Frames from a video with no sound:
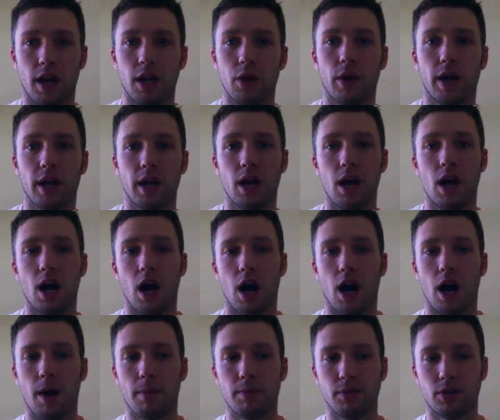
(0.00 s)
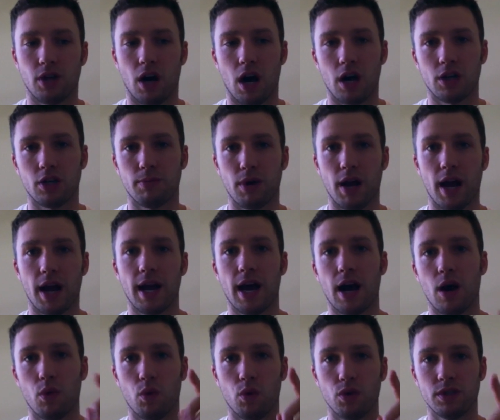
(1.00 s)
Anyway, Dr. Brad
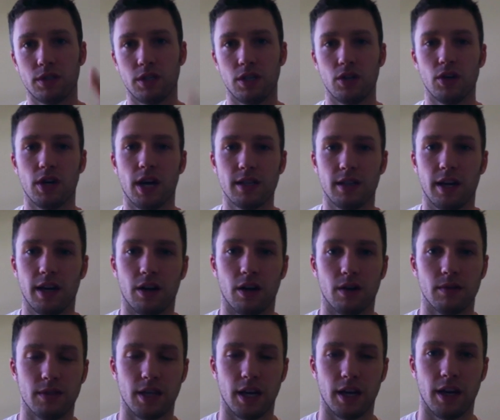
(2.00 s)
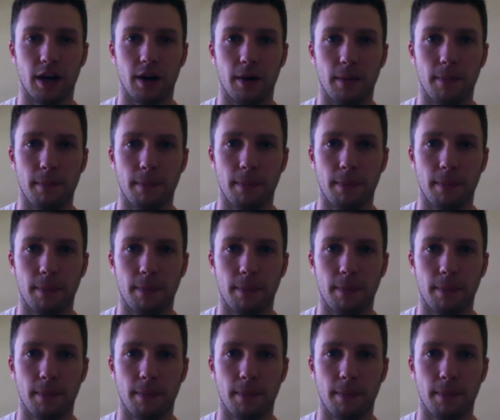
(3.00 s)
out. We'll see you guys later. Take care.